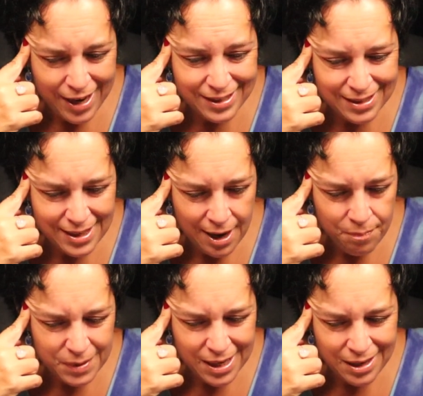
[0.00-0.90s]

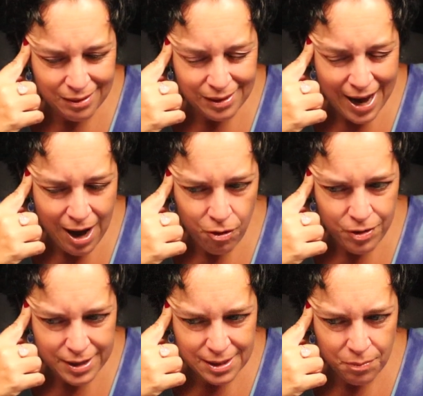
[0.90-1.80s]
accept and allow
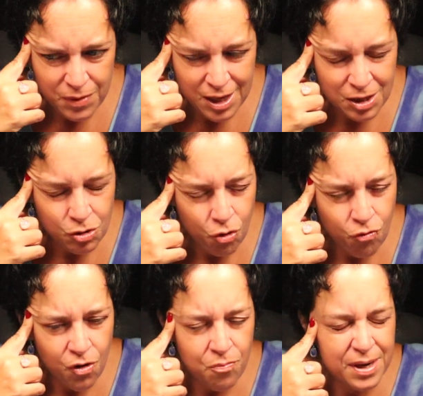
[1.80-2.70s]
that something is
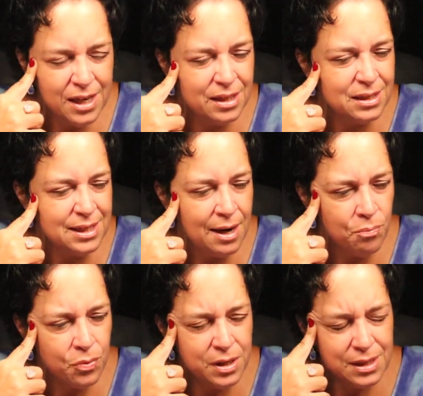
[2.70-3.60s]
over because
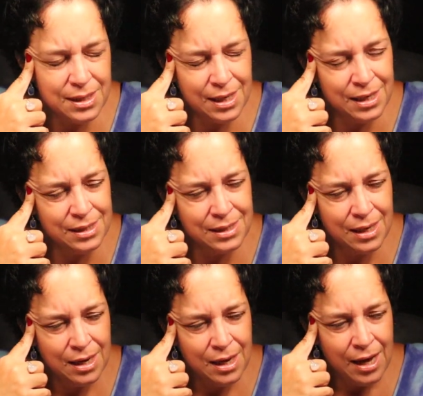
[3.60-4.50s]
temperance is
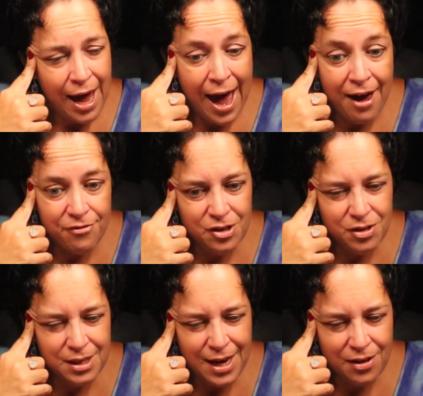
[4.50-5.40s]
after
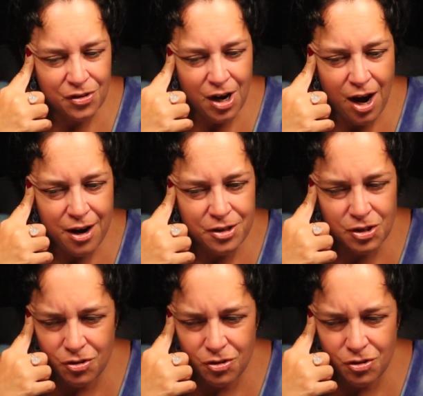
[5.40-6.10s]
the death card.